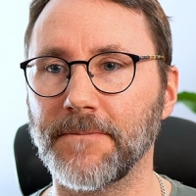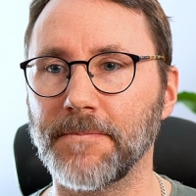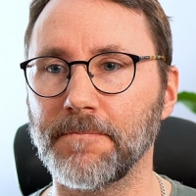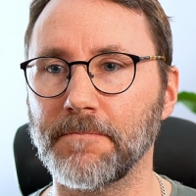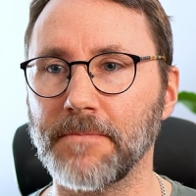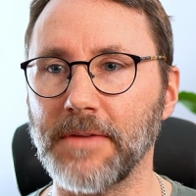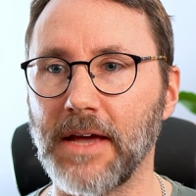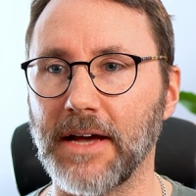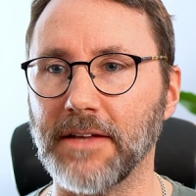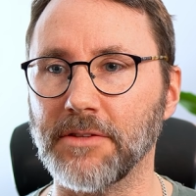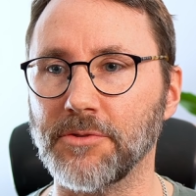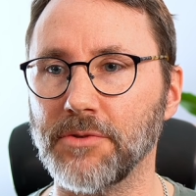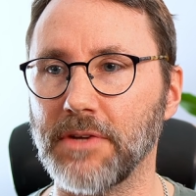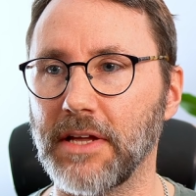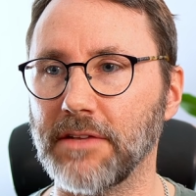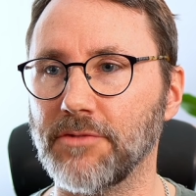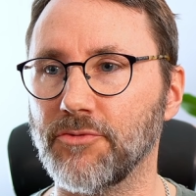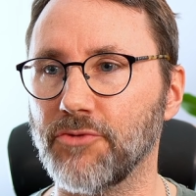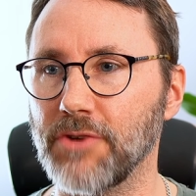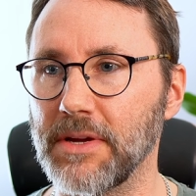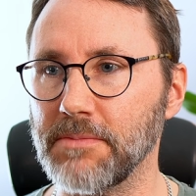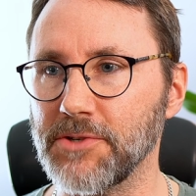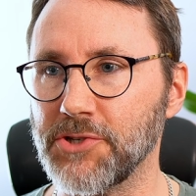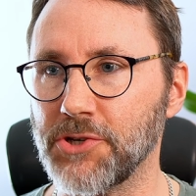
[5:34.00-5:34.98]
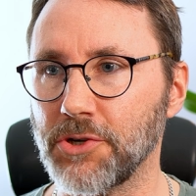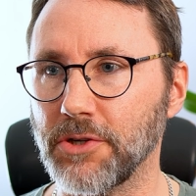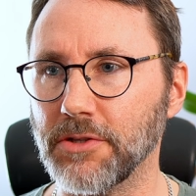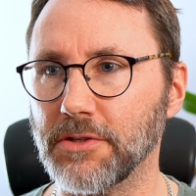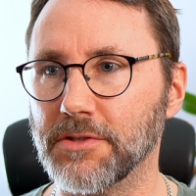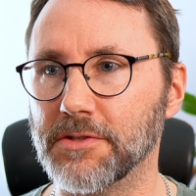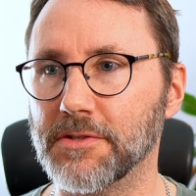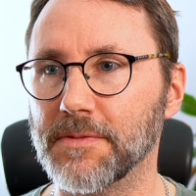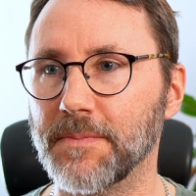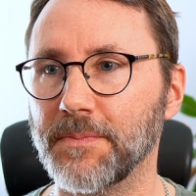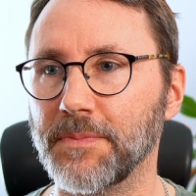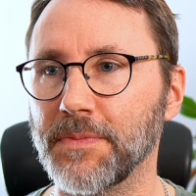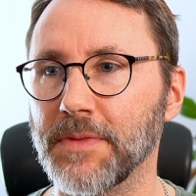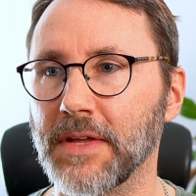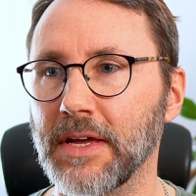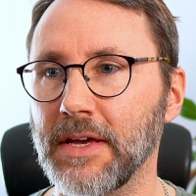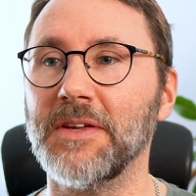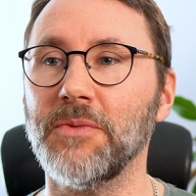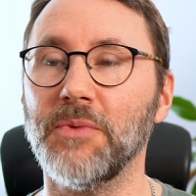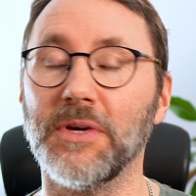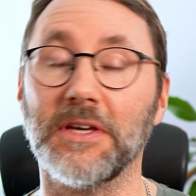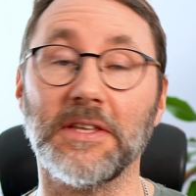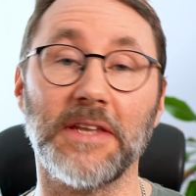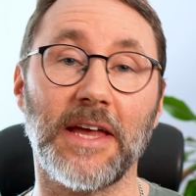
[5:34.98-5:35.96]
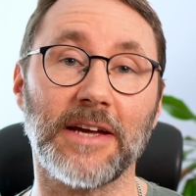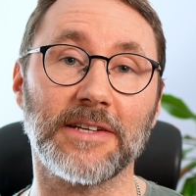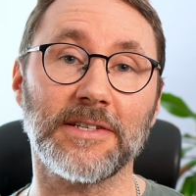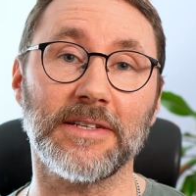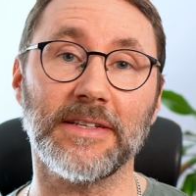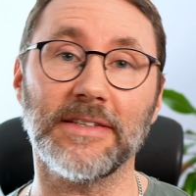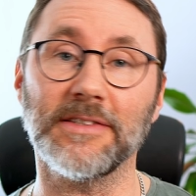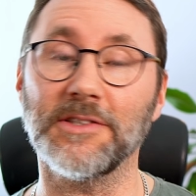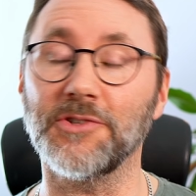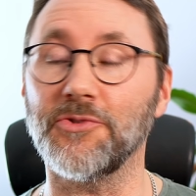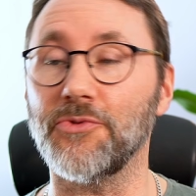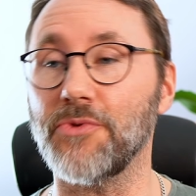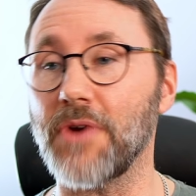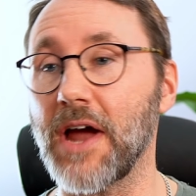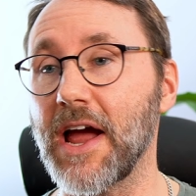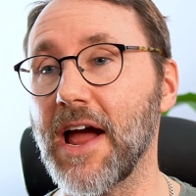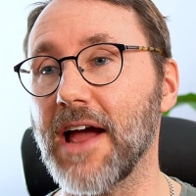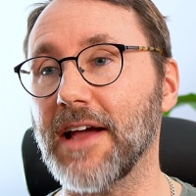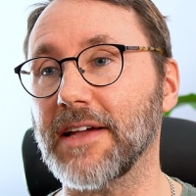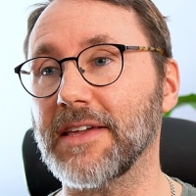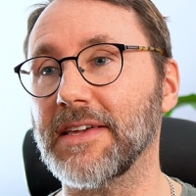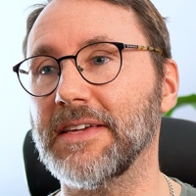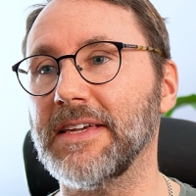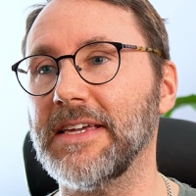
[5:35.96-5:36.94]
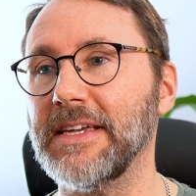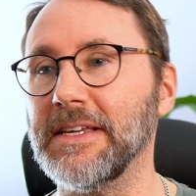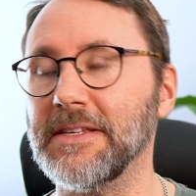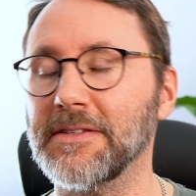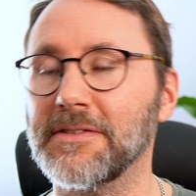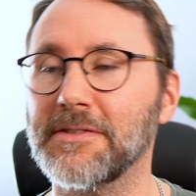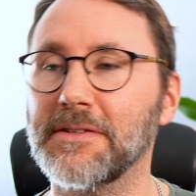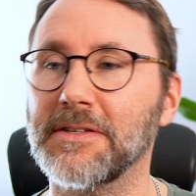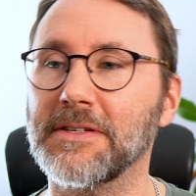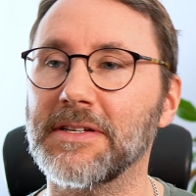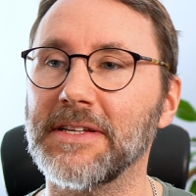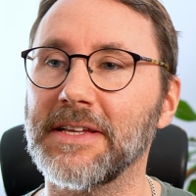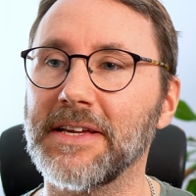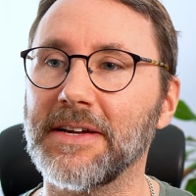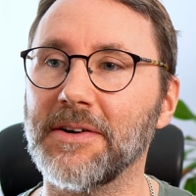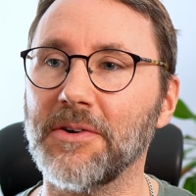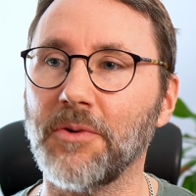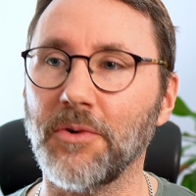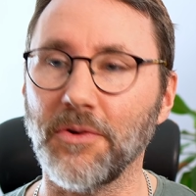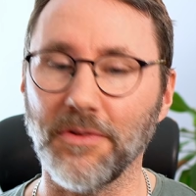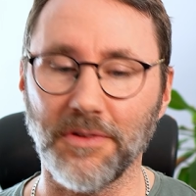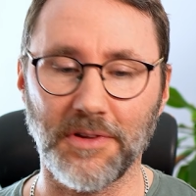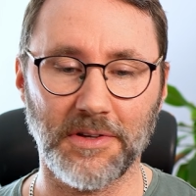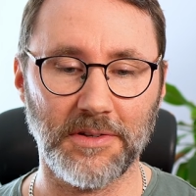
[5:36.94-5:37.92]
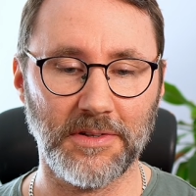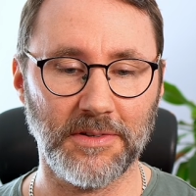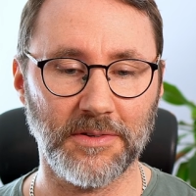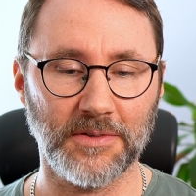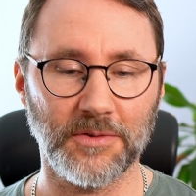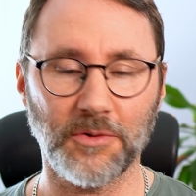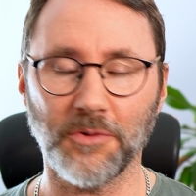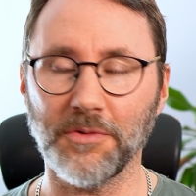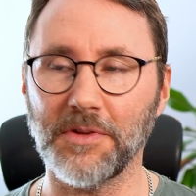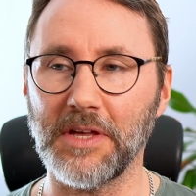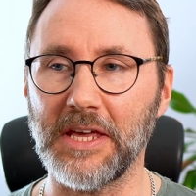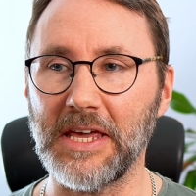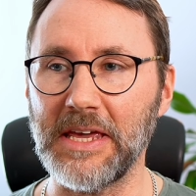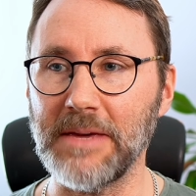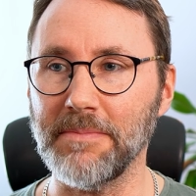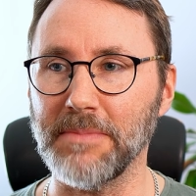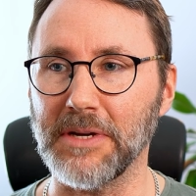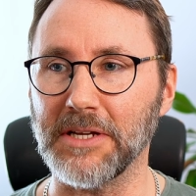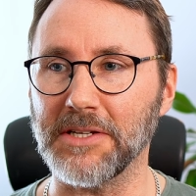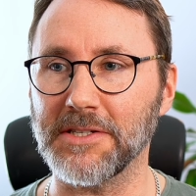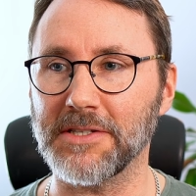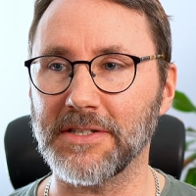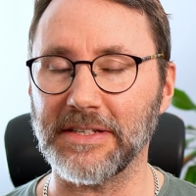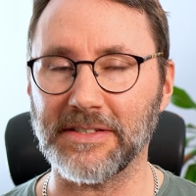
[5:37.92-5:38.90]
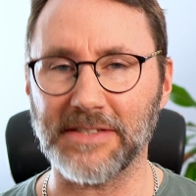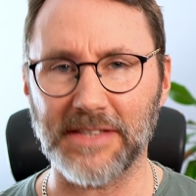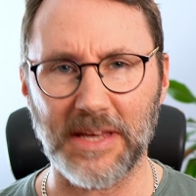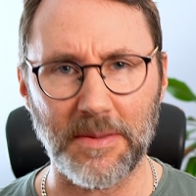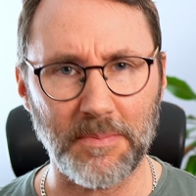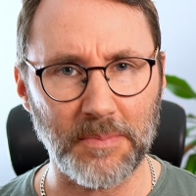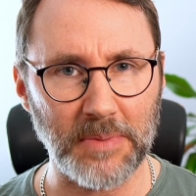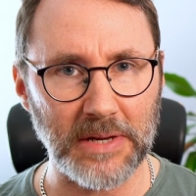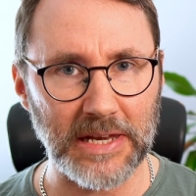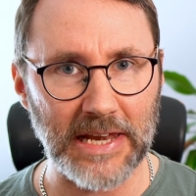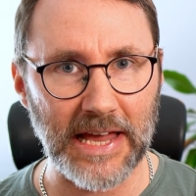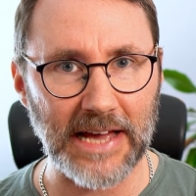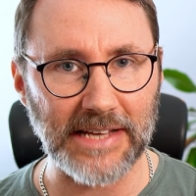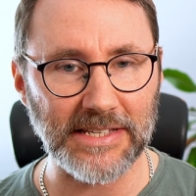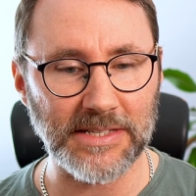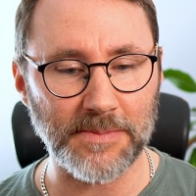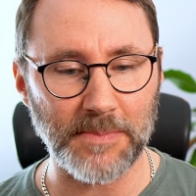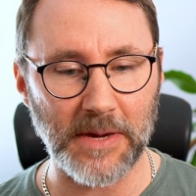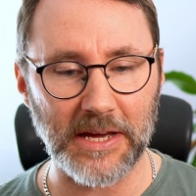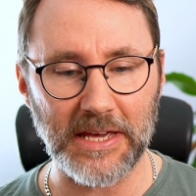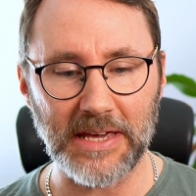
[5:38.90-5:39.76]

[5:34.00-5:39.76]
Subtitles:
that rim shot. We can actually drag instantly on the image, this plasma